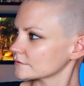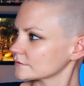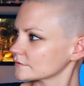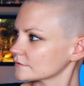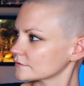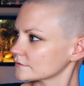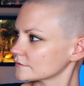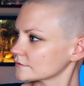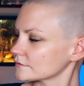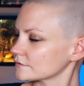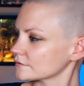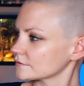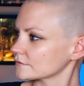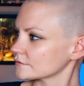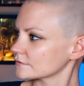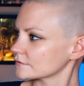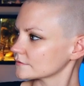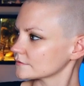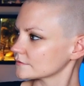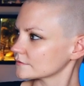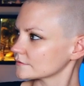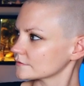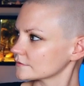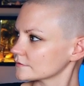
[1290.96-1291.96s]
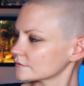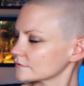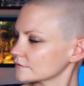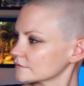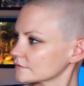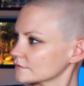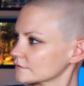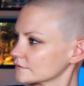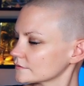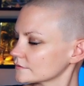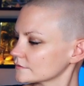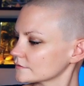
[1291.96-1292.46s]

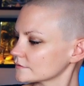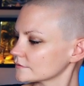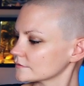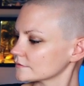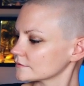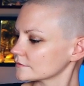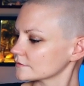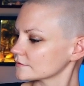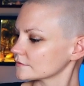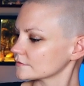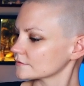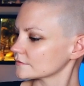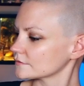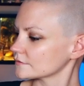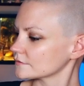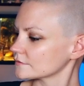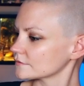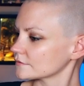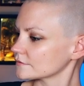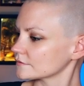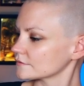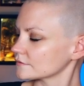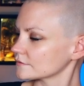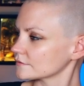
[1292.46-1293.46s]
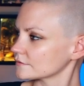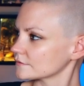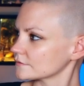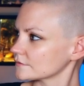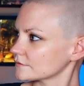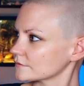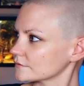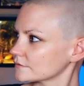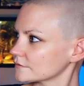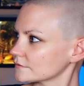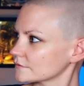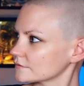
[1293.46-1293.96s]

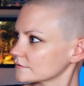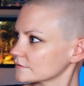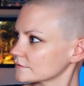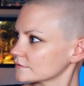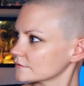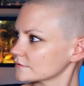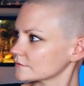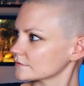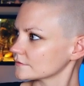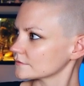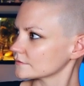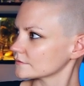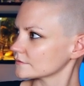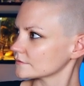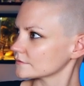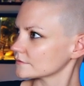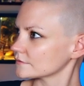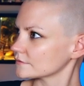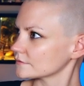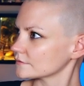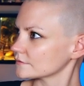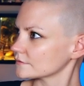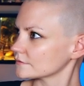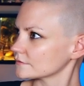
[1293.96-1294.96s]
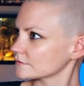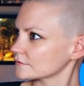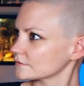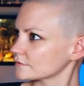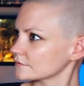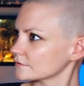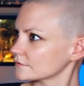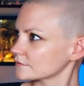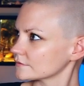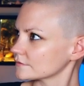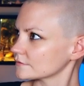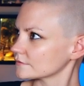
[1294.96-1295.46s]

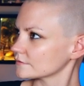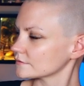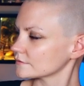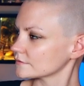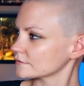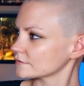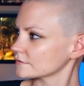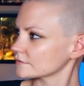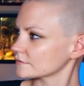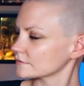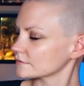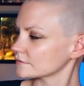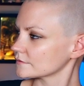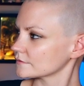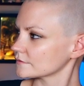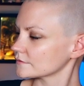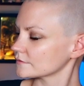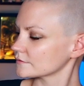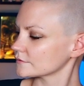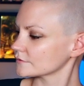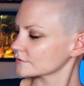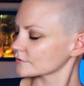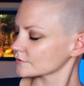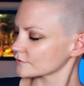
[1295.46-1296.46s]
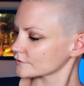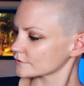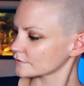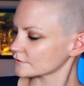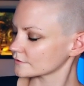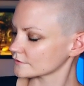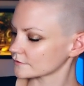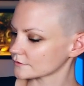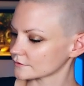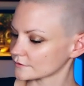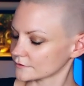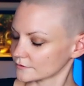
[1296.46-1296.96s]

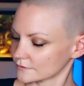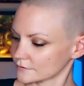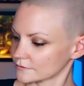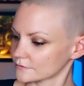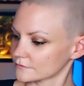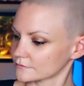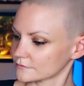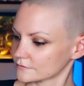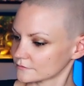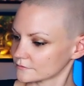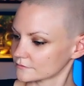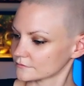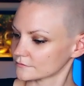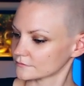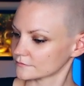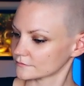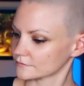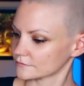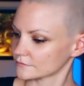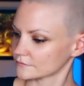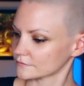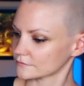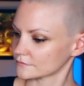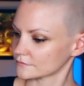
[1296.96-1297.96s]
[no speech]